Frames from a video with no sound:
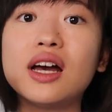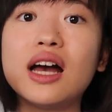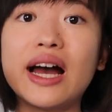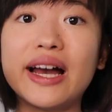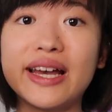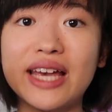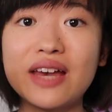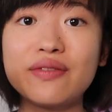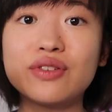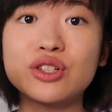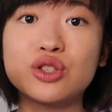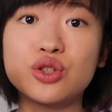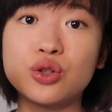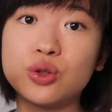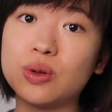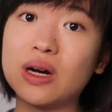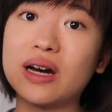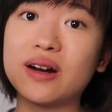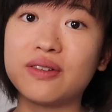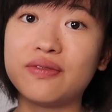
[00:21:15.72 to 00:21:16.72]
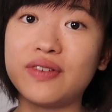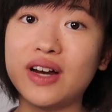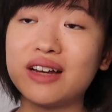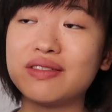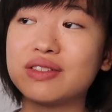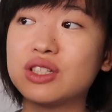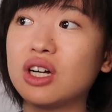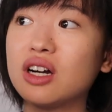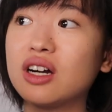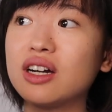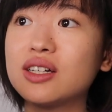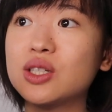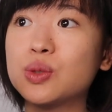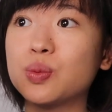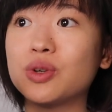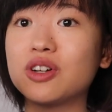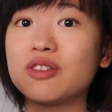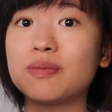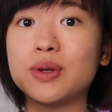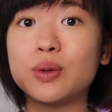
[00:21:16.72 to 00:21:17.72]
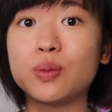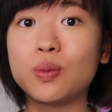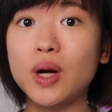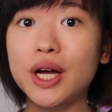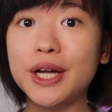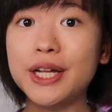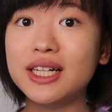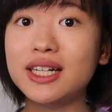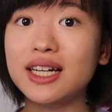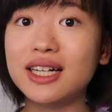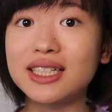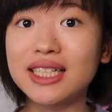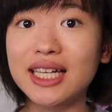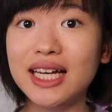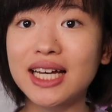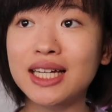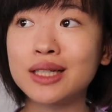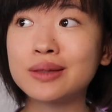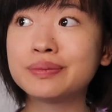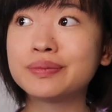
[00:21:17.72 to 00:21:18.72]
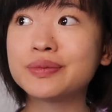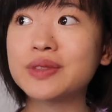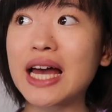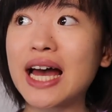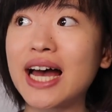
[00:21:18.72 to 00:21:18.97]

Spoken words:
I gave it 2 out of 5 stars, would have been 1 again,